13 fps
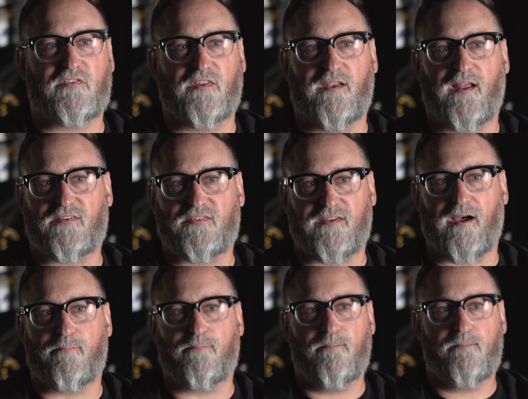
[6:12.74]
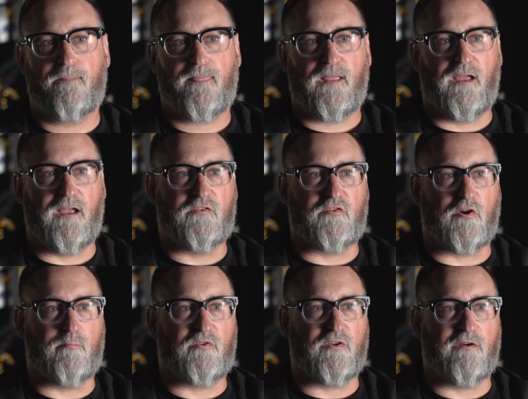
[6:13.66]
is the next step in
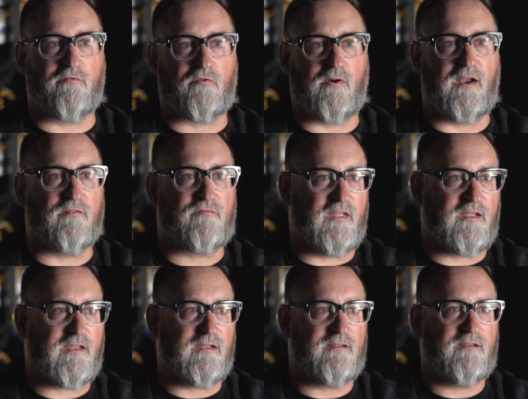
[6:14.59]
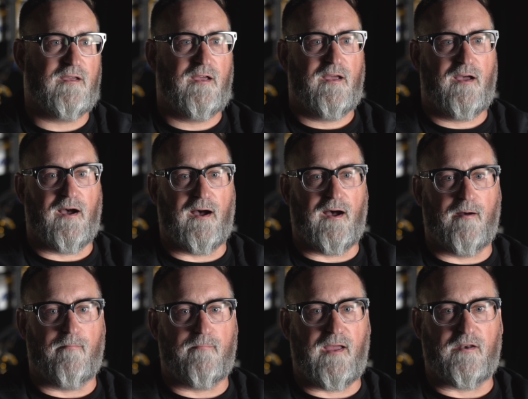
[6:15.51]
terms of creative thinking
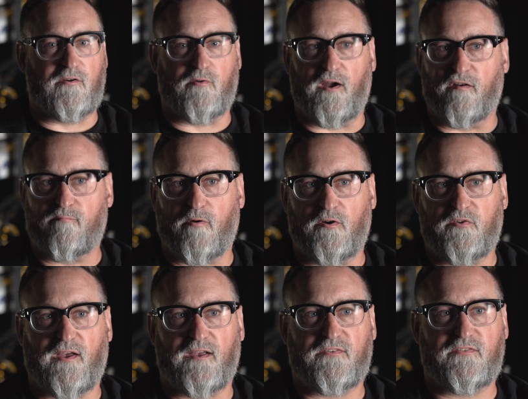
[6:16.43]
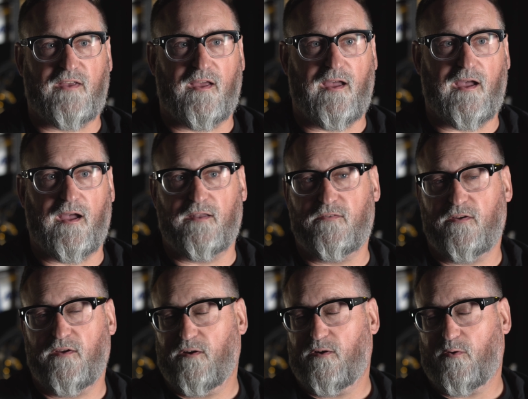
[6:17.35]
and creative process. And
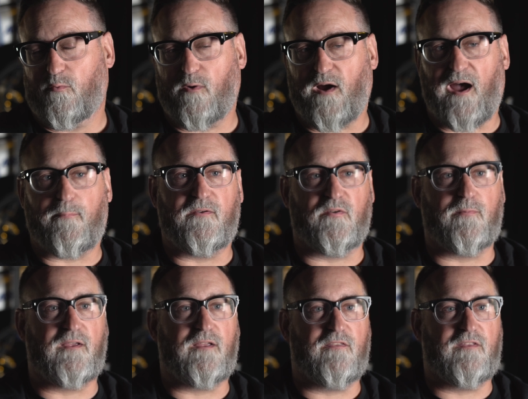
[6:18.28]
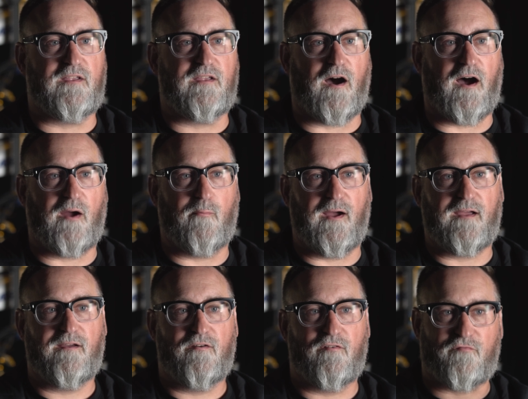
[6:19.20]
we're happy to be the
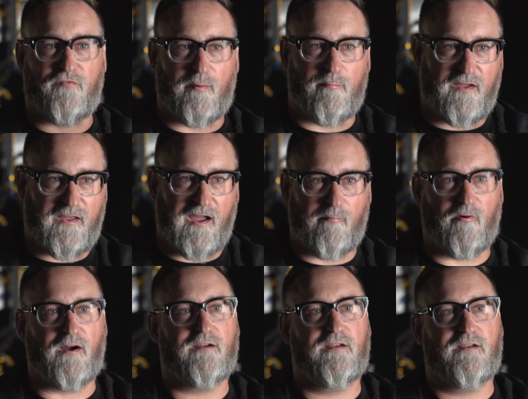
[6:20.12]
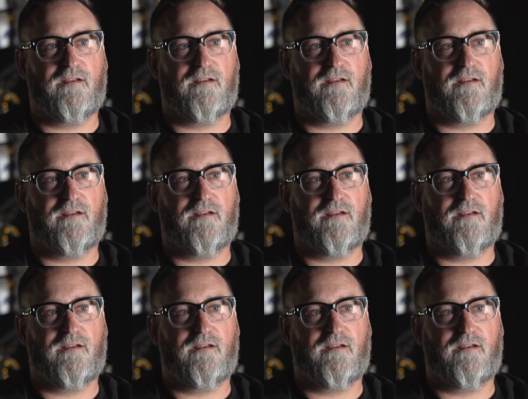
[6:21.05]
highway from the camera